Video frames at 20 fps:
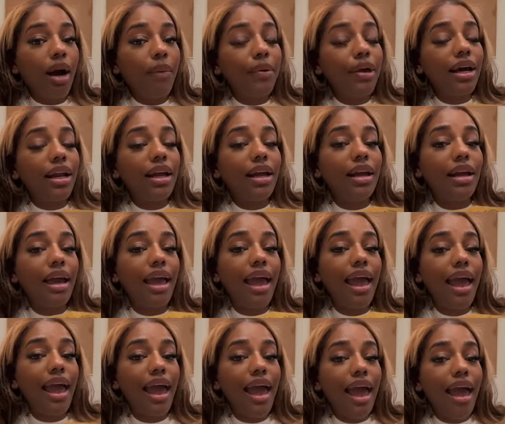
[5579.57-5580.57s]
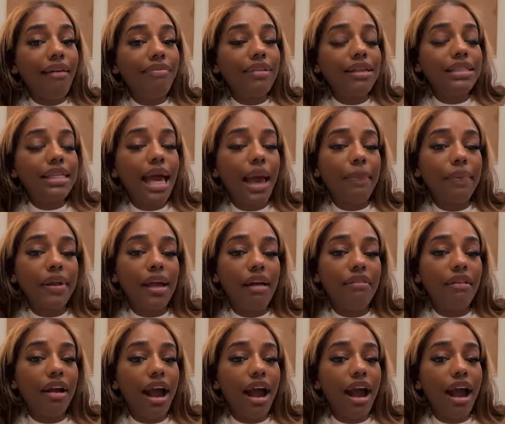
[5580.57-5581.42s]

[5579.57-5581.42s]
Are we going to have this happily